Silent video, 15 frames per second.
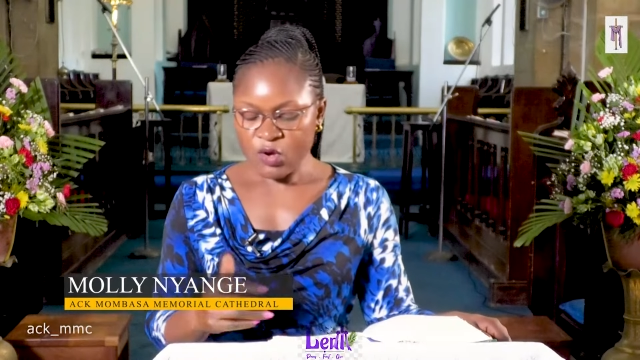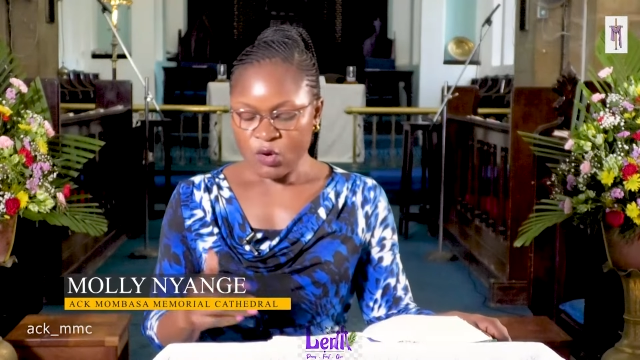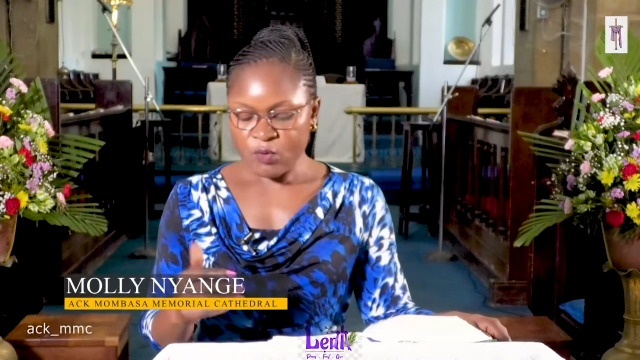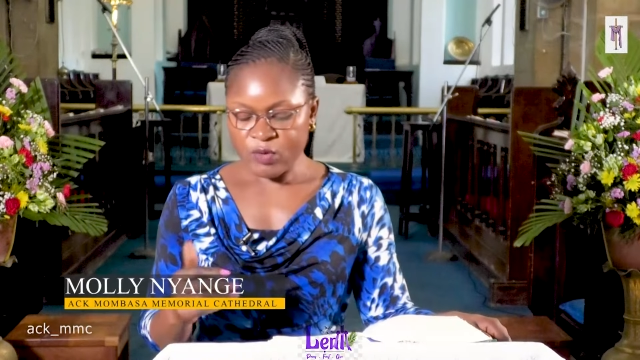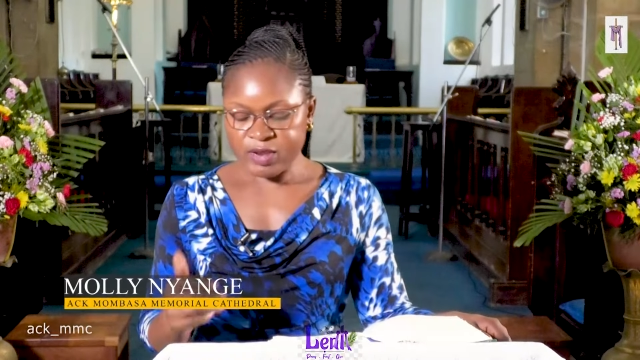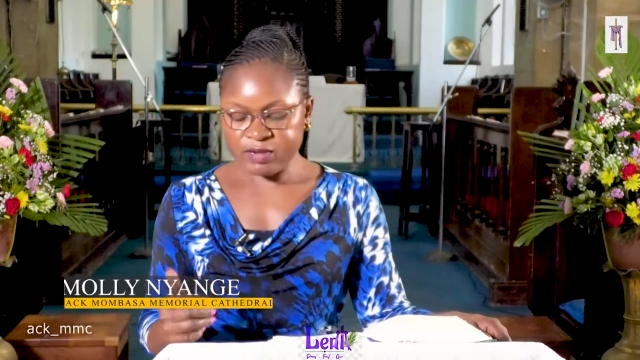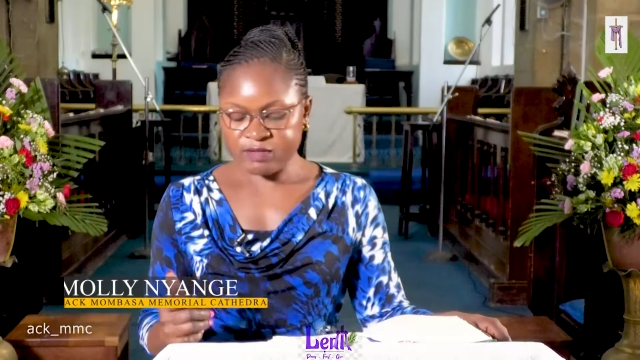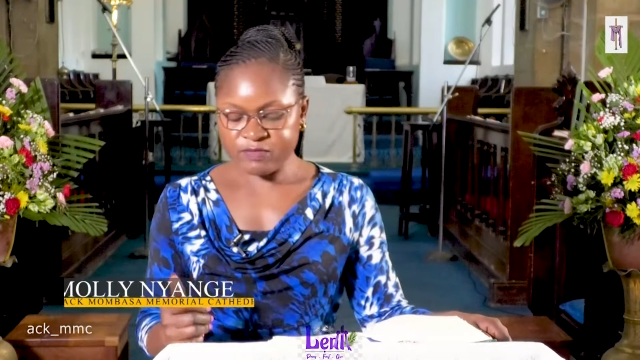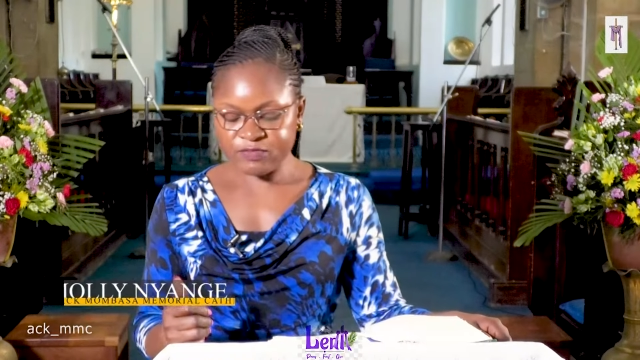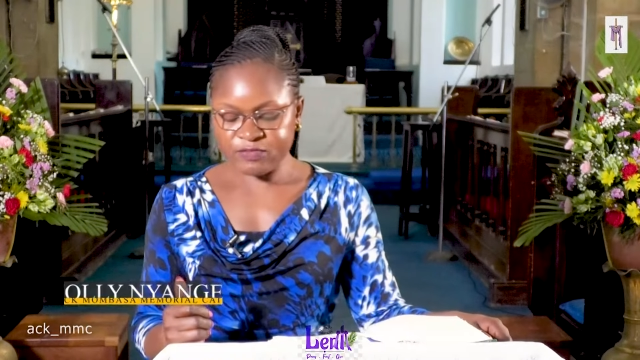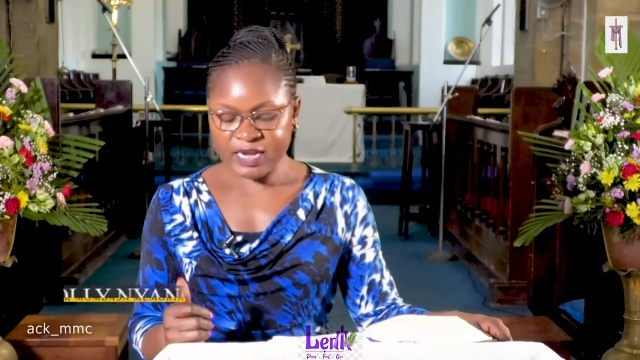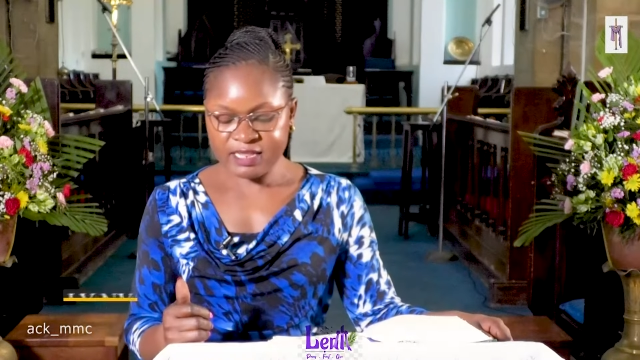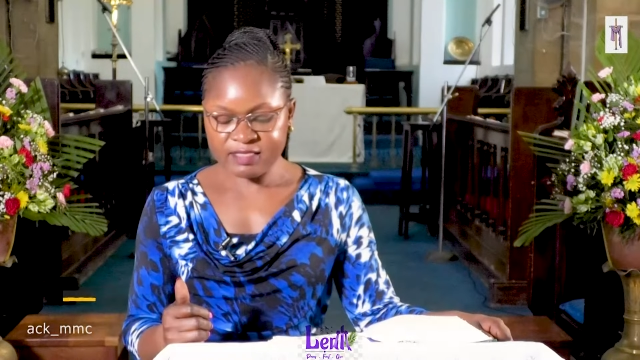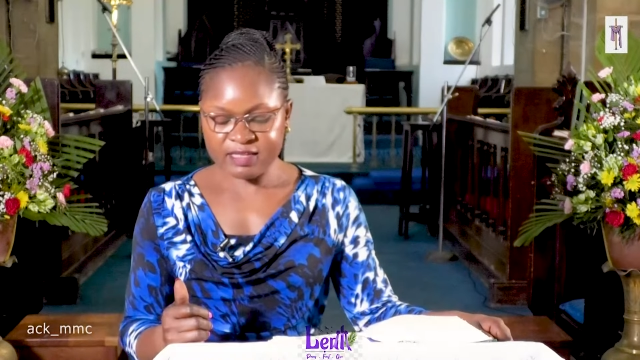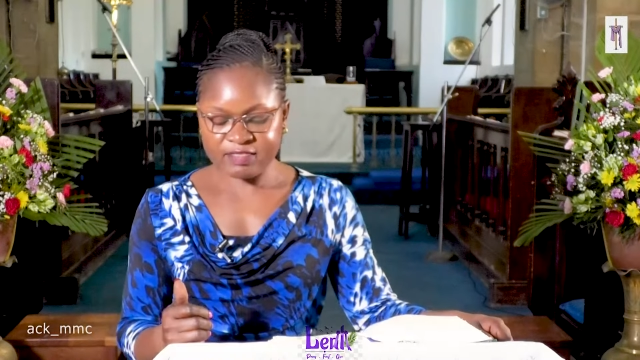we'll
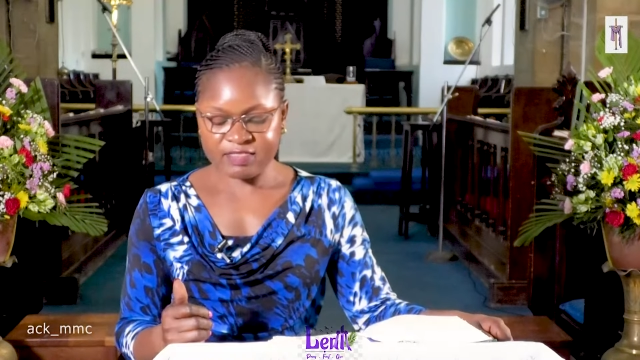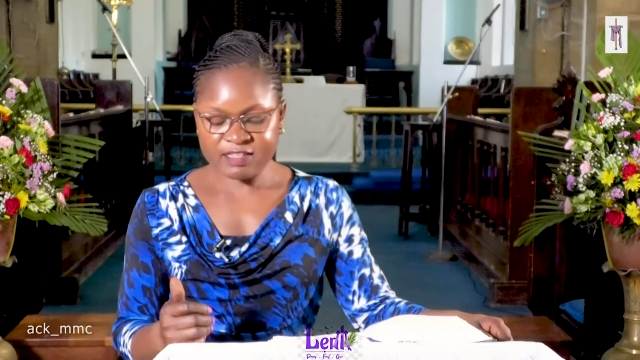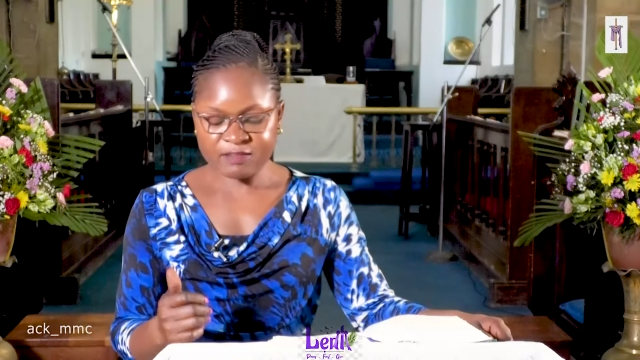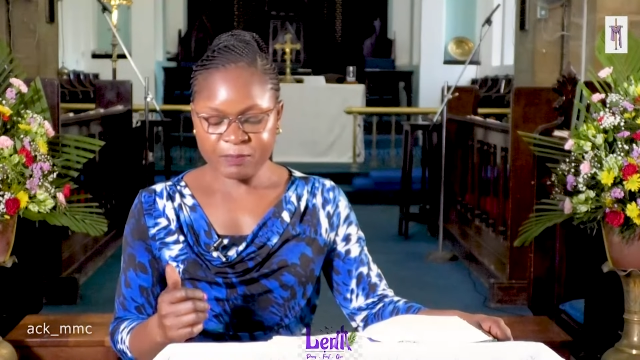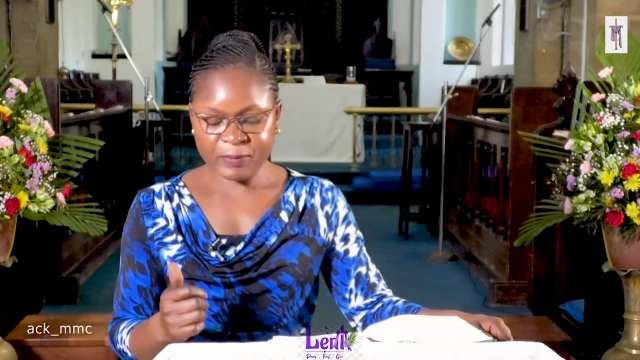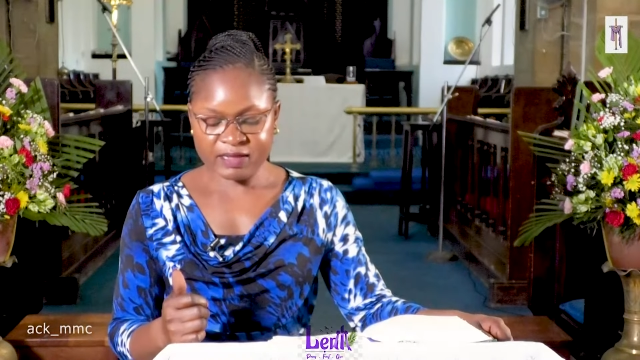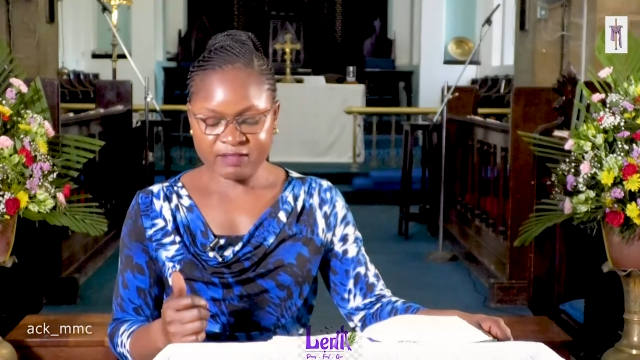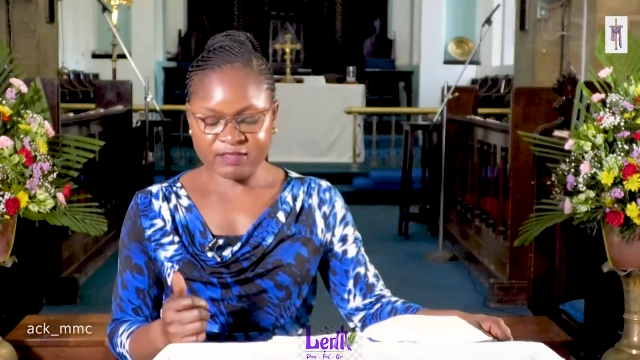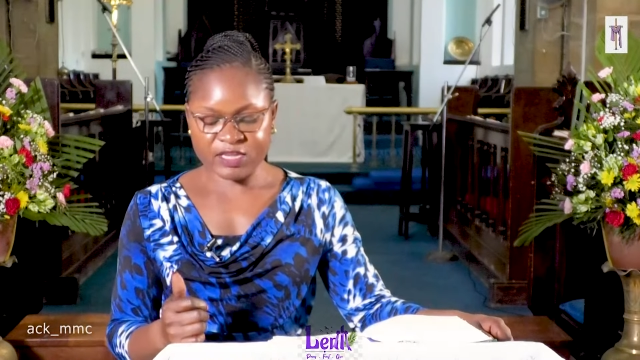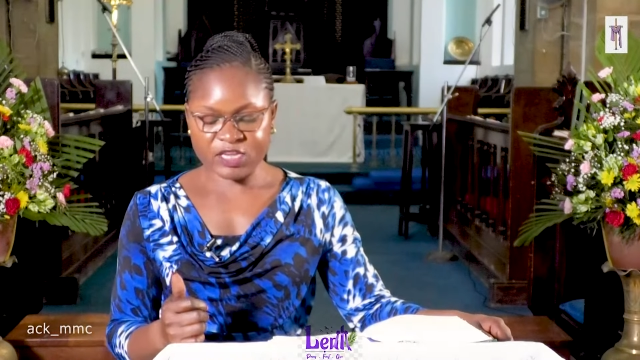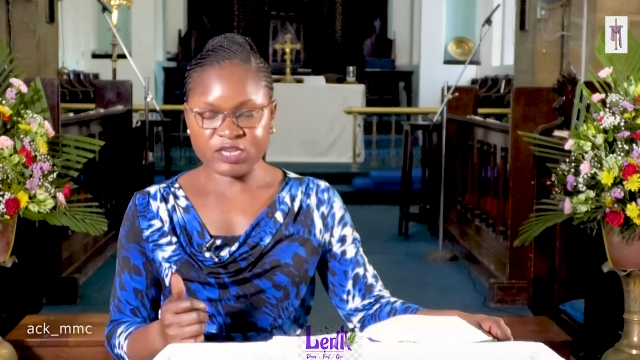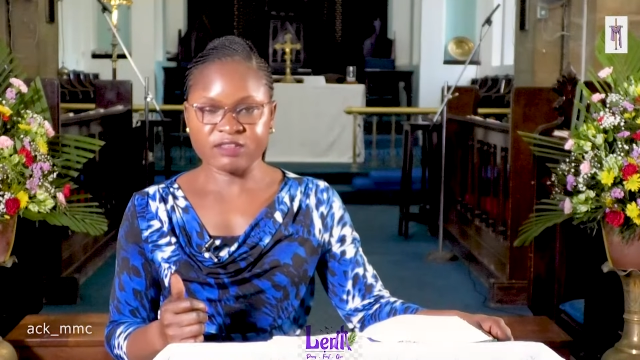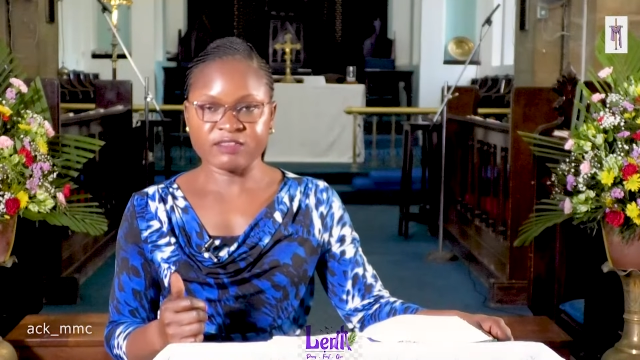find that this passage